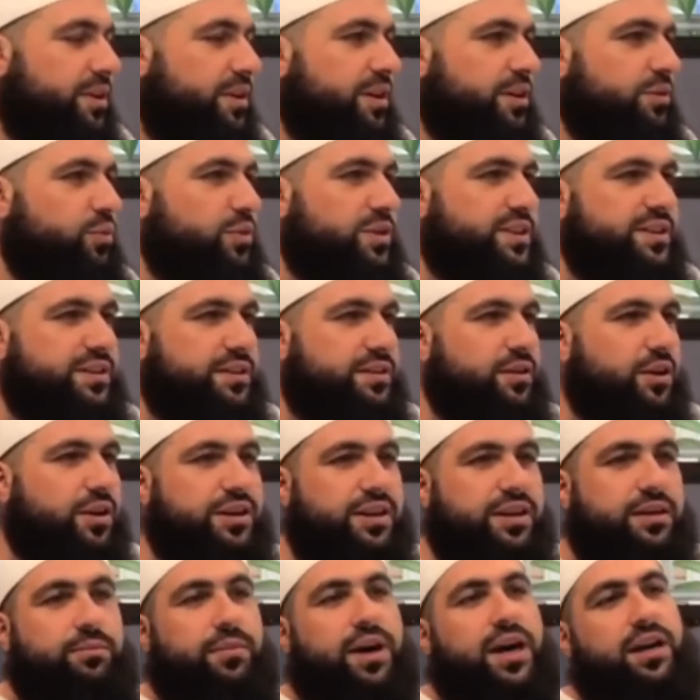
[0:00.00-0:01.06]
it was
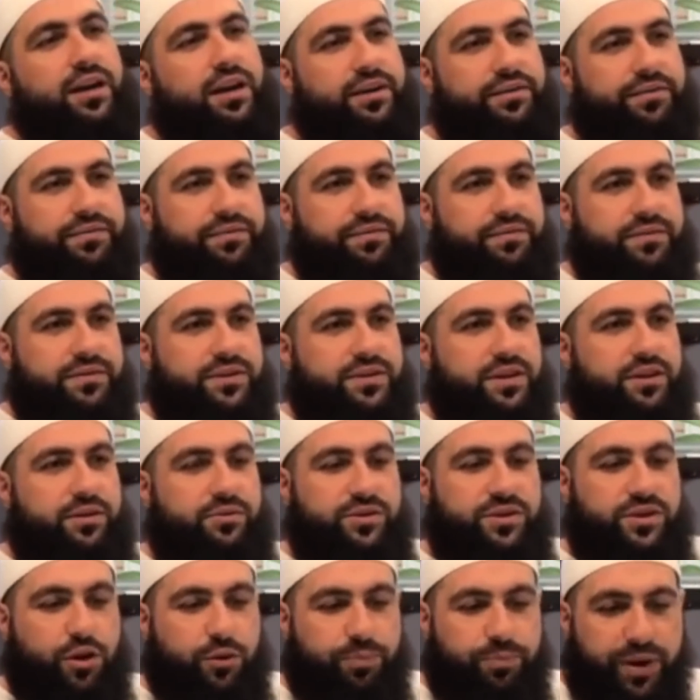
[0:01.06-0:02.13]
not in my life. So there
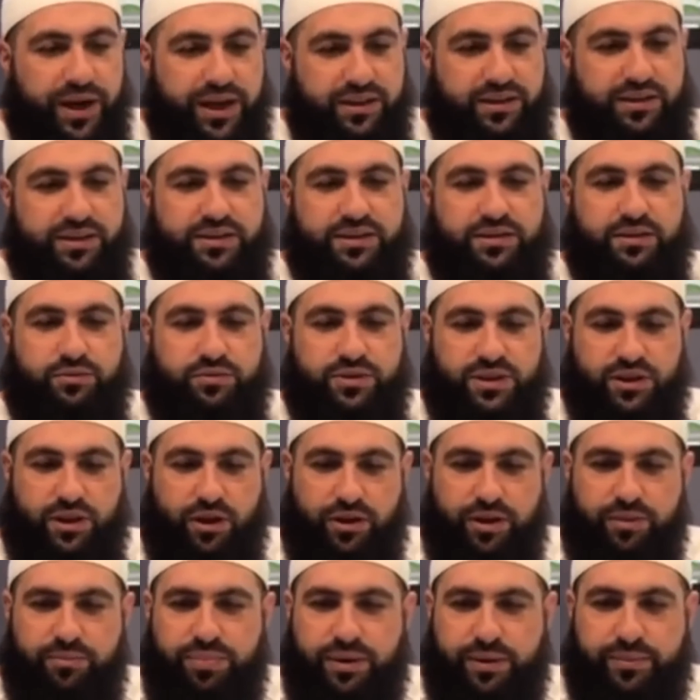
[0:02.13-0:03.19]
was no practice, there was no
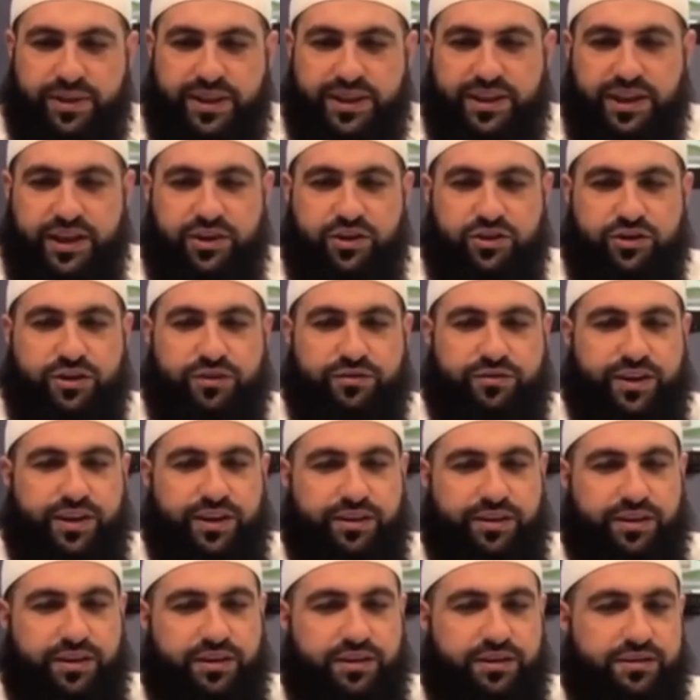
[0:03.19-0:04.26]
implementation of
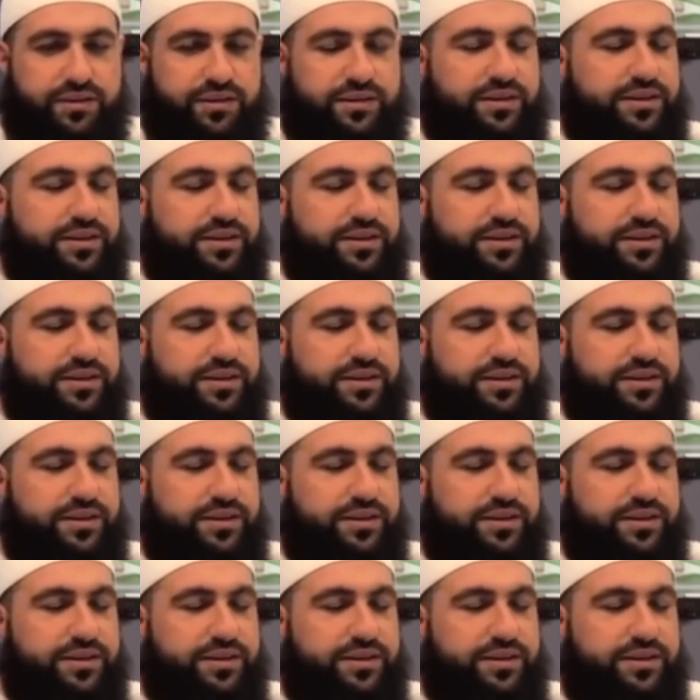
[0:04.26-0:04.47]
anything.